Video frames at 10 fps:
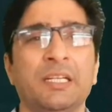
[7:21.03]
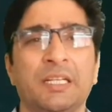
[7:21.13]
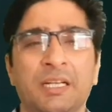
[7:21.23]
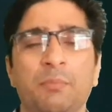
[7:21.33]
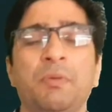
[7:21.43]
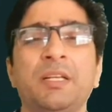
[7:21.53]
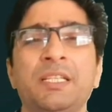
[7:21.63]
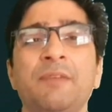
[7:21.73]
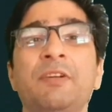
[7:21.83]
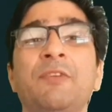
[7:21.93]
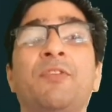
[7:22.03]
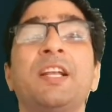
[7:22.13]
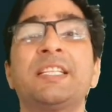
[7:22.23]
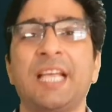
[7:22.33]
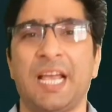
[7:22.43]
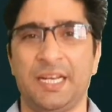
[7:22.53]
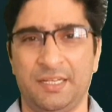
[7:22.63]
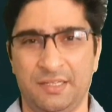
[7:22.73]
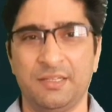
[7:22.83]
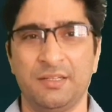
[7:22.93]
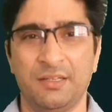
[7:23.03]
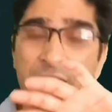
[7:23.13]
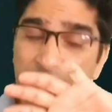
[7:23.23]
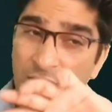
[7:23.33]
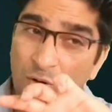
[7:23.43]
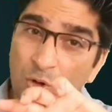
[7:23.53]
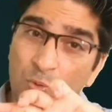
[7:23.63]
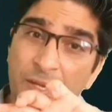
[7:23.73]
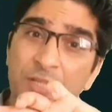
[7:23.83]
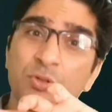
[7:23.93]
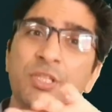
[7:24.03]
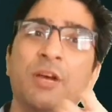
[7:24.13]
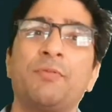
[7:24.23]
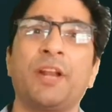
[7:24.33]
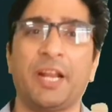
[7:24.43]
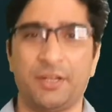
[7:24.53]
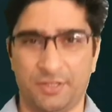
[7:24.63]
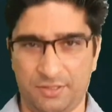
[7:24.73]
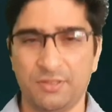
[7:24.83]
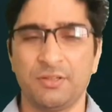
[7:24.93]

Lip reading: numbers have different sign, then always we subtract.